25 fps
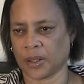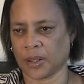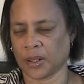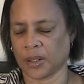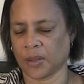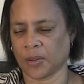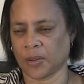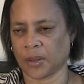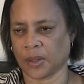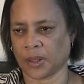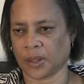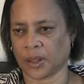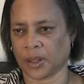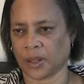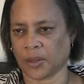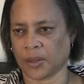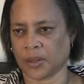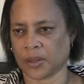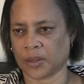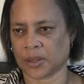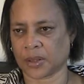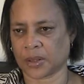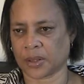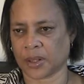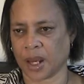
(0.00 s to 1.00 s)
deal with
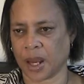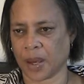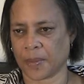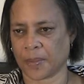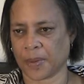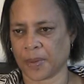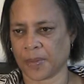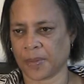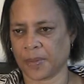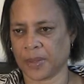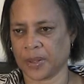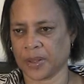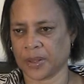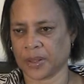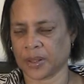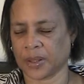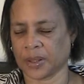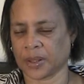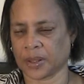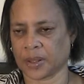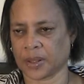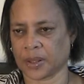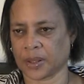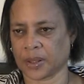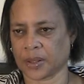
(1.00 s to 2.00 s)
those type of
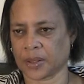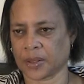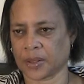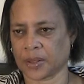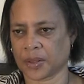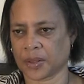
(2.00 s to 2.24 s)
businesses.